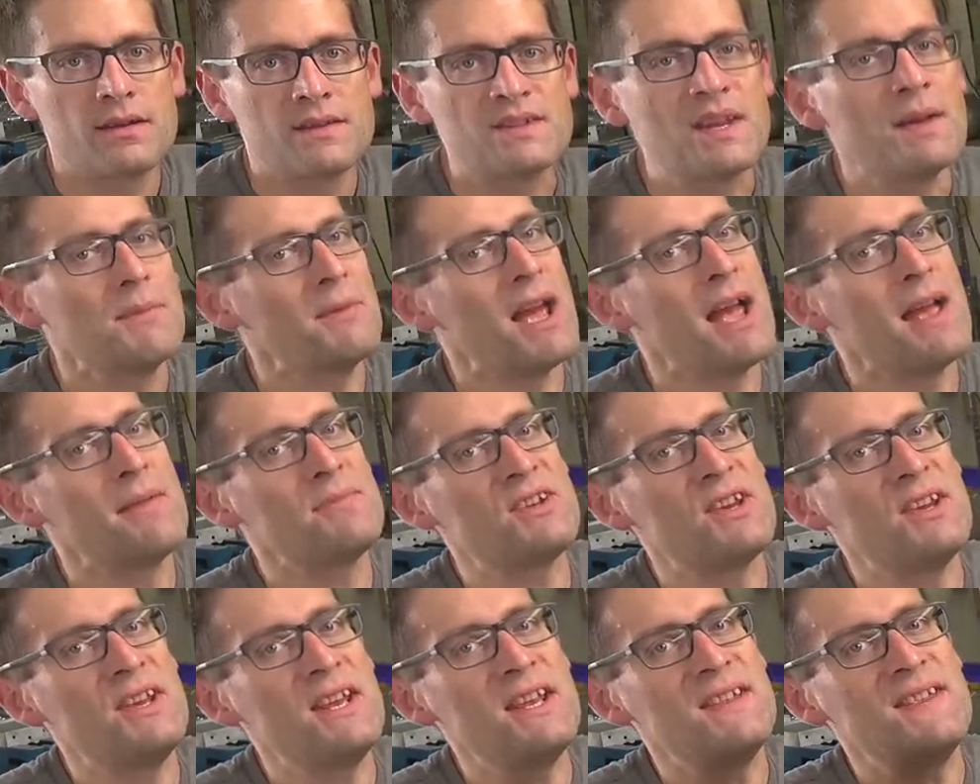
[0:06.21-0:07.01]

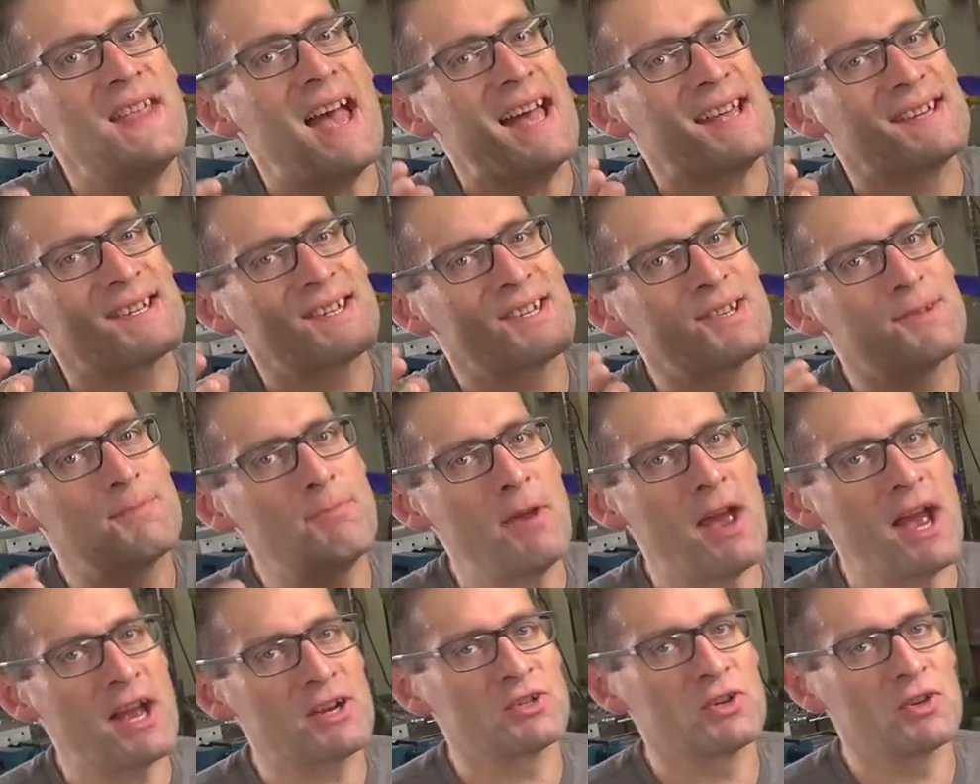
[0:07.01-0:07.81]
Sometimes you need that
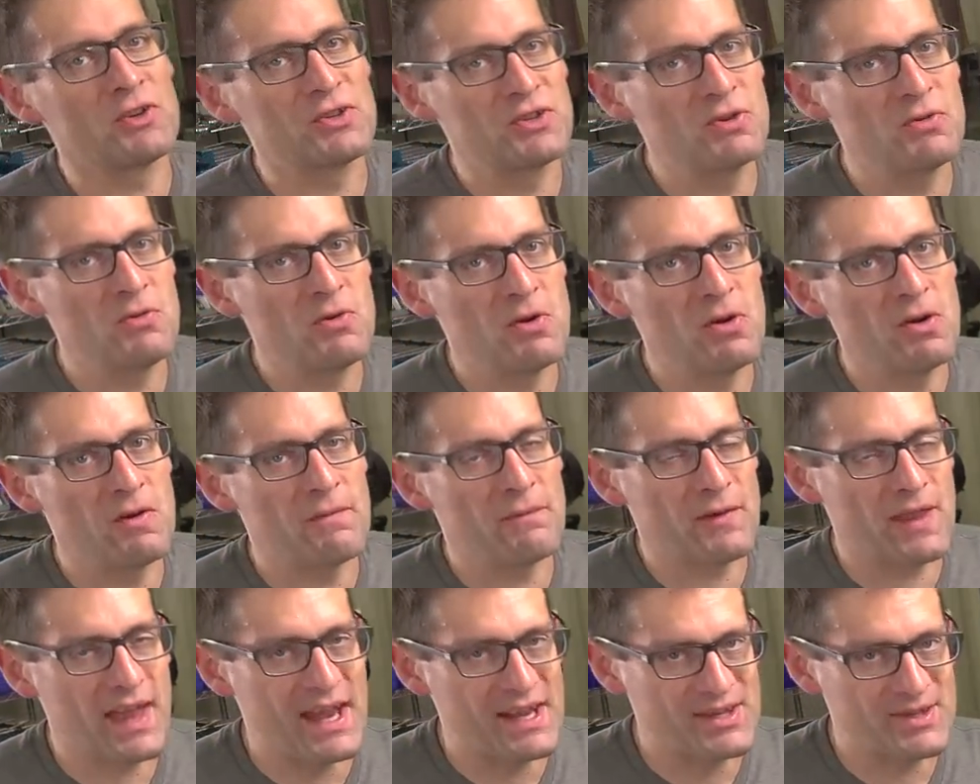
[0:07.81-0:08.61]
special tool
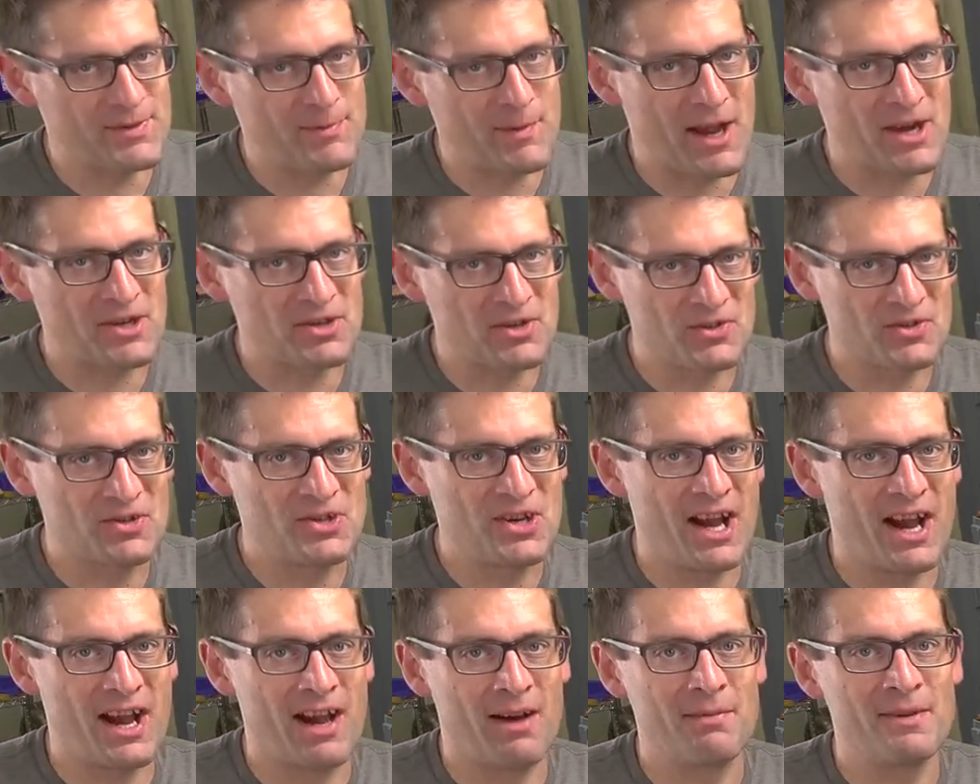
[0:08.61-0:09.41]
for that special
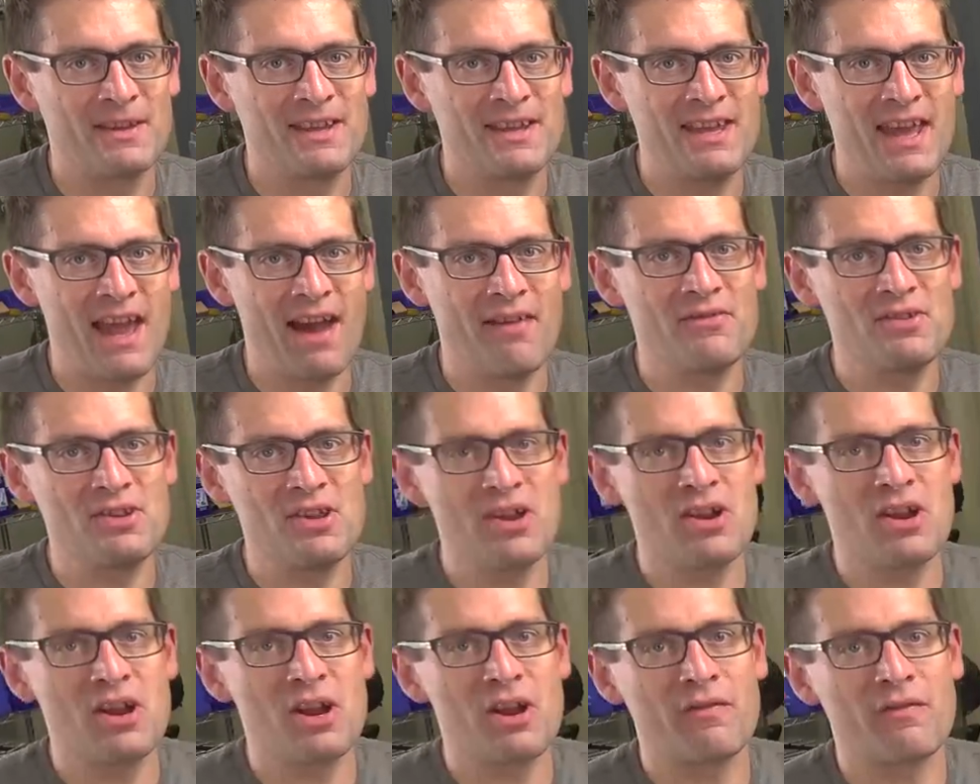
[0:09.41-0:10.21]
job. Gavin
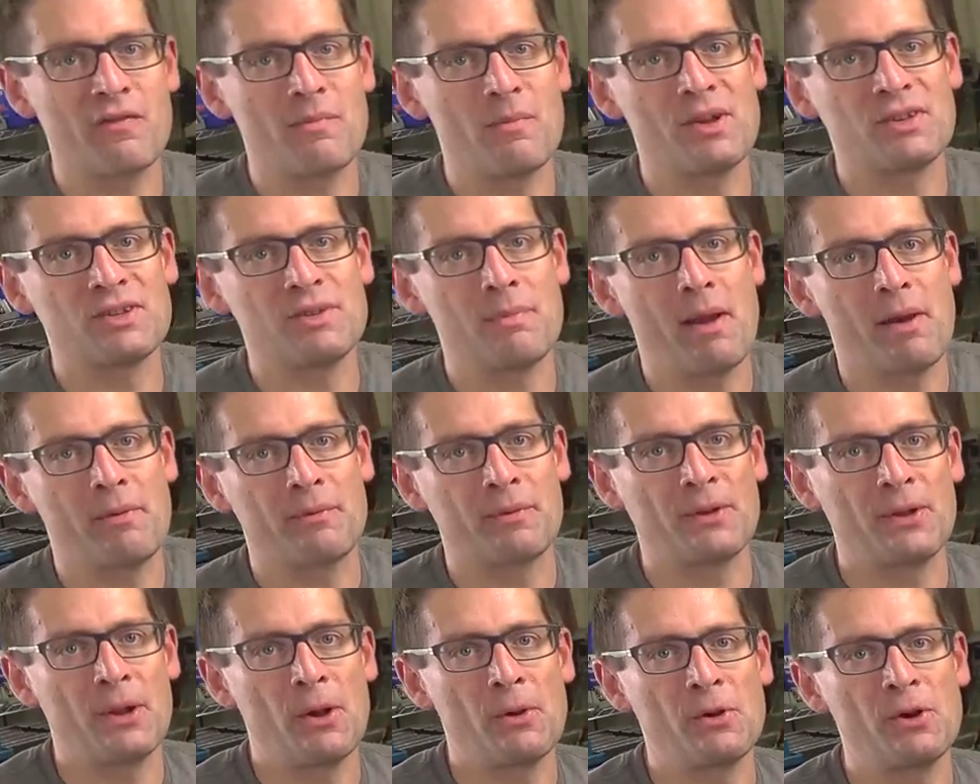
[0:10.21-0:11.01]
Gear here from
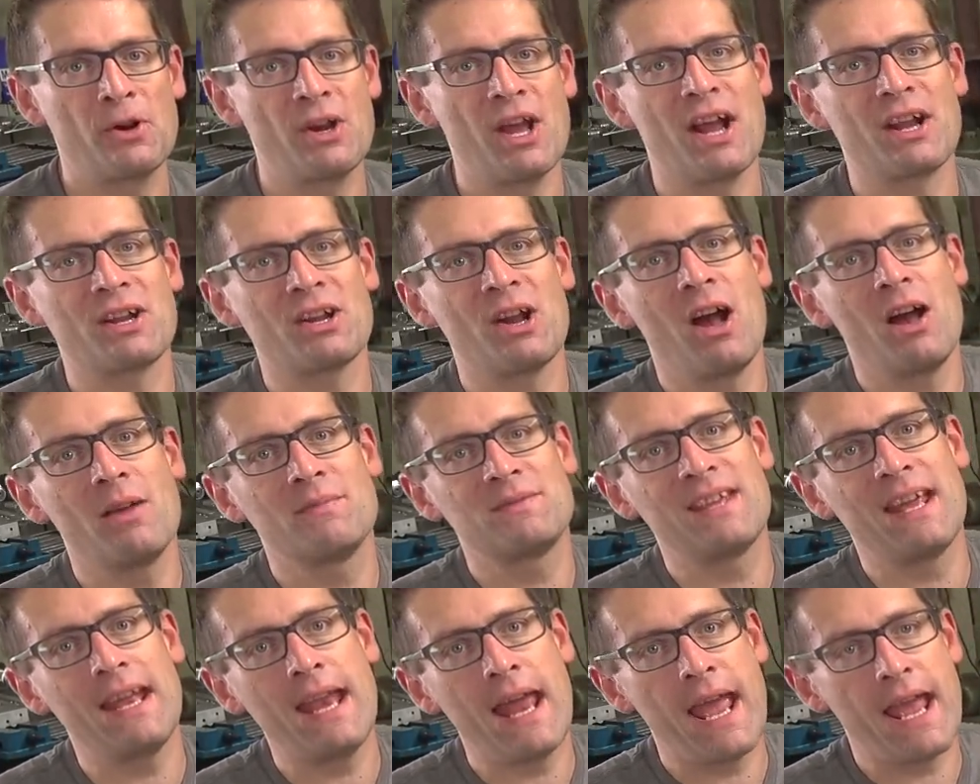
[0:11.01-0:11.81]
UltimateReloader.com.
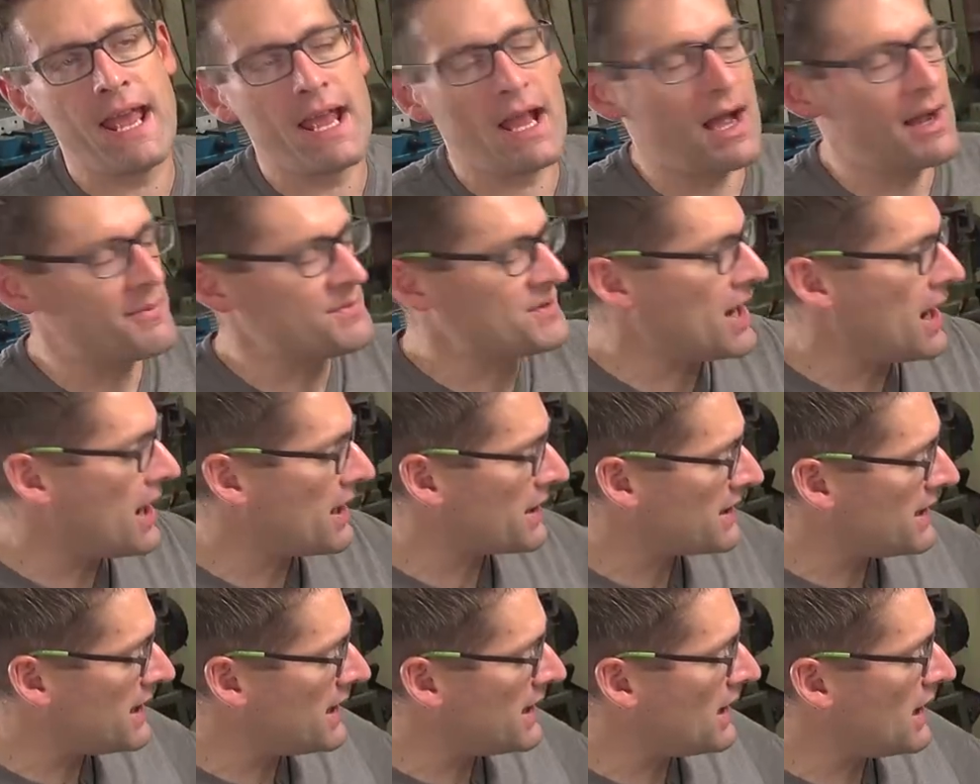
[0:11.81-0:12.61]
Today I'm
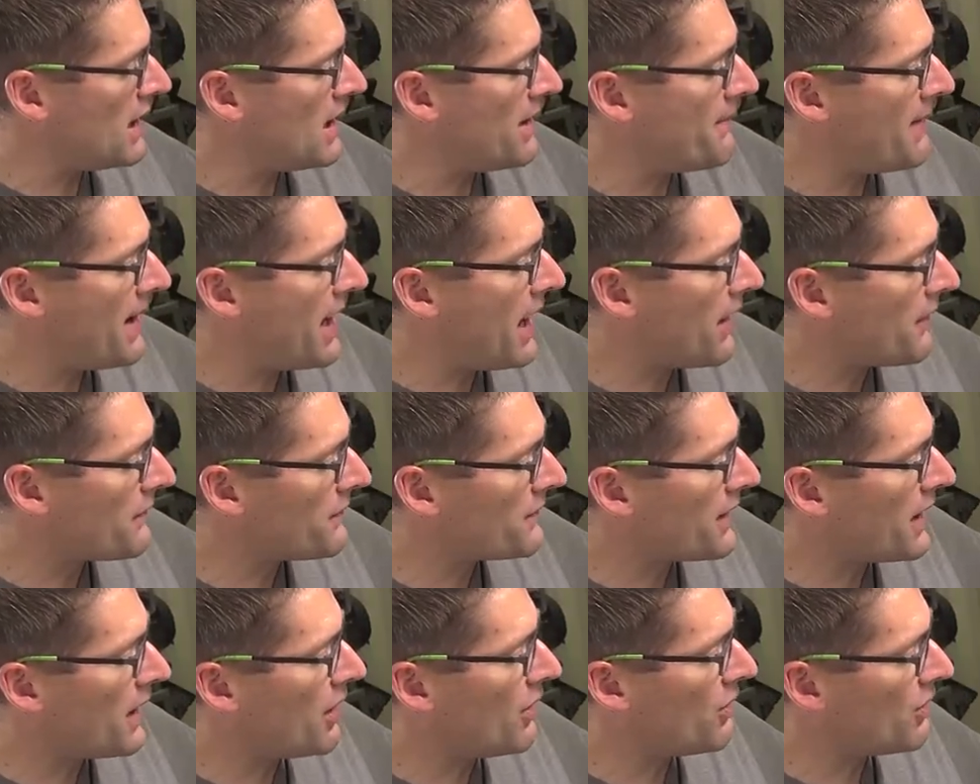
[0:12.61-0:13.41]
talking
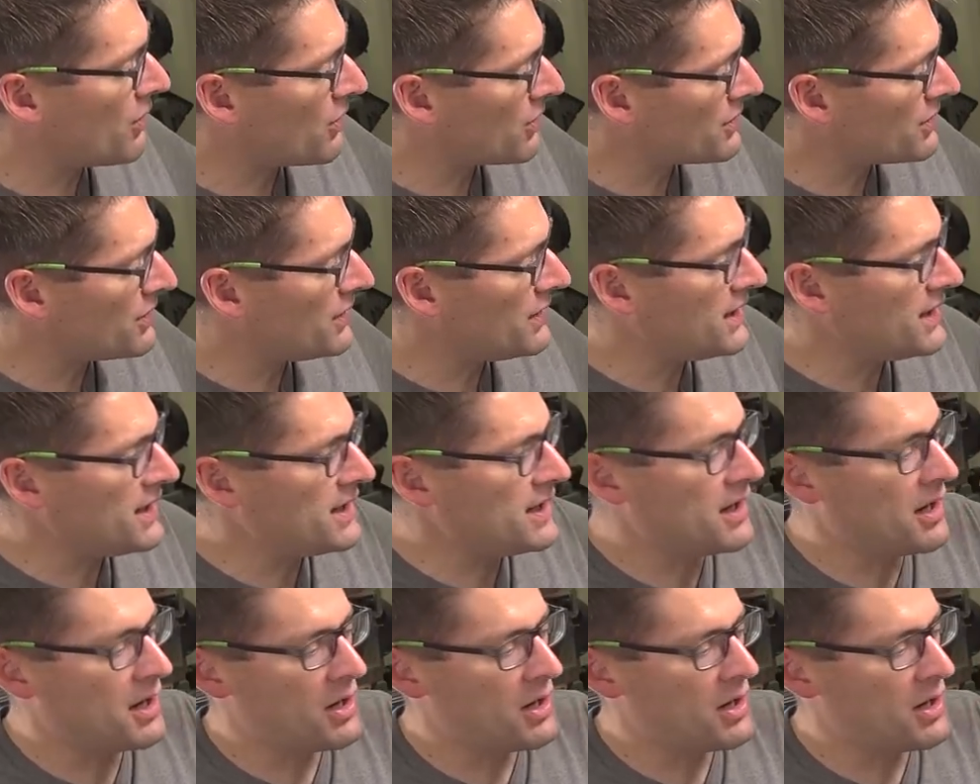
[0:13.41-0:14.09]
about the Hornady